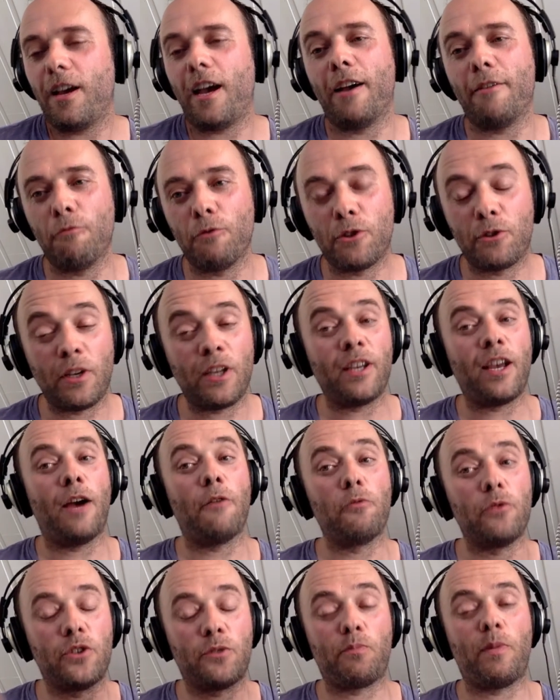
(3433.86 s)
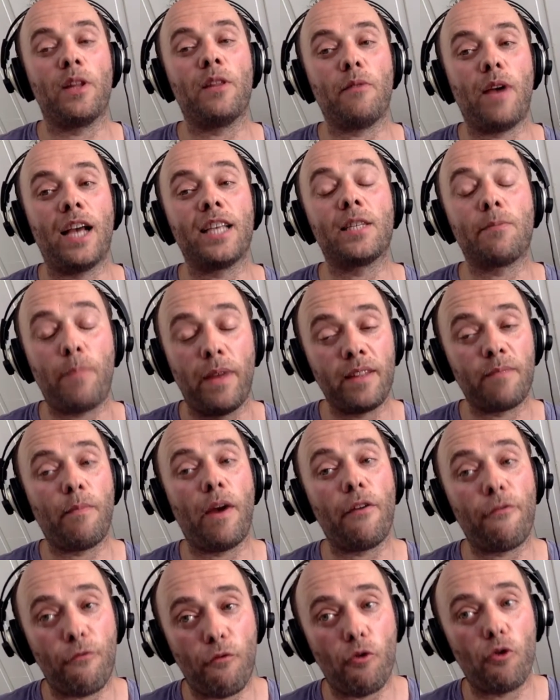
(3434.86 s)
I would say I would spend, I spent
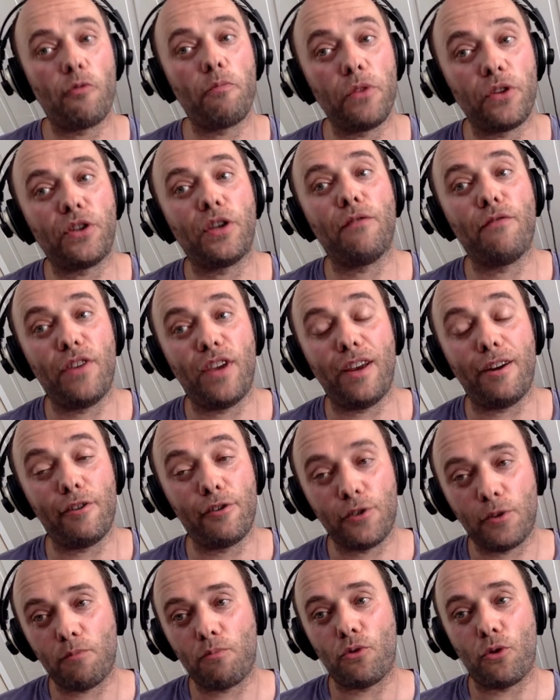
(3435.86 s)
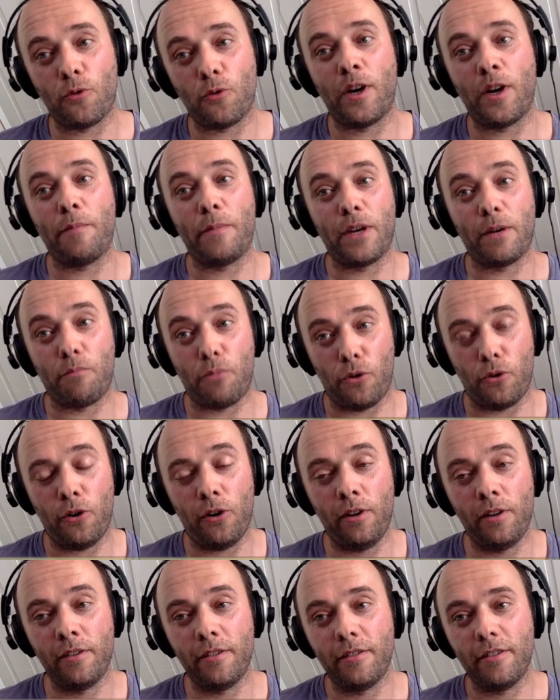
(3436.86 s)
my formative years programming
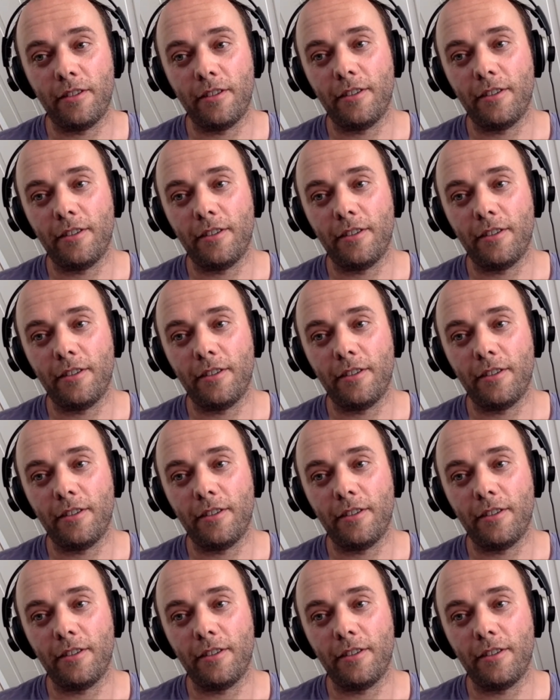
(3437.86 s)
Perl.